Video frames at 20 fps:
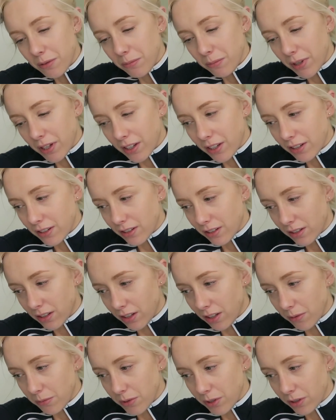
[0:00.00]
are in bed.
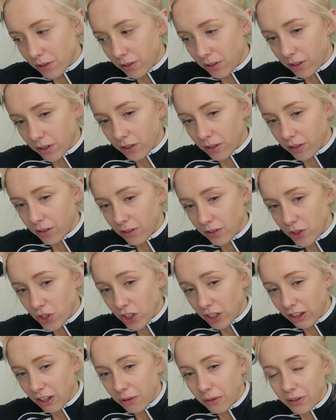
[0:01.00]
I'm just gonna
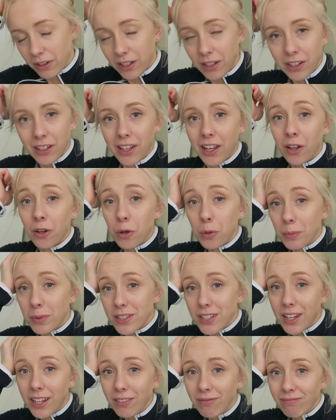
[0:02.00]
chill out, I think, get a cup
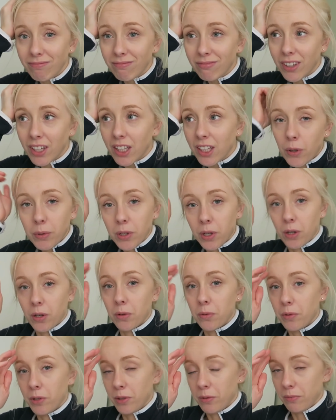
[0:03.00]
of tea. Before we
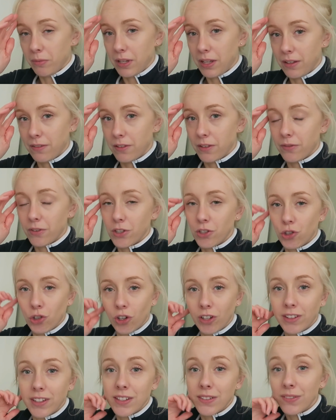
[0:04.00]
go, if you've
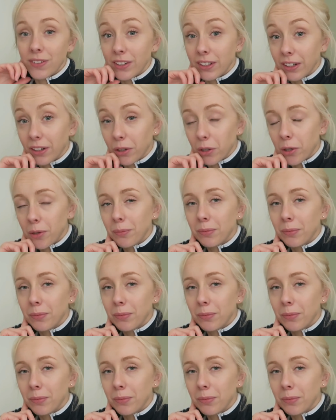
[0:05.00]
enjoyed this video,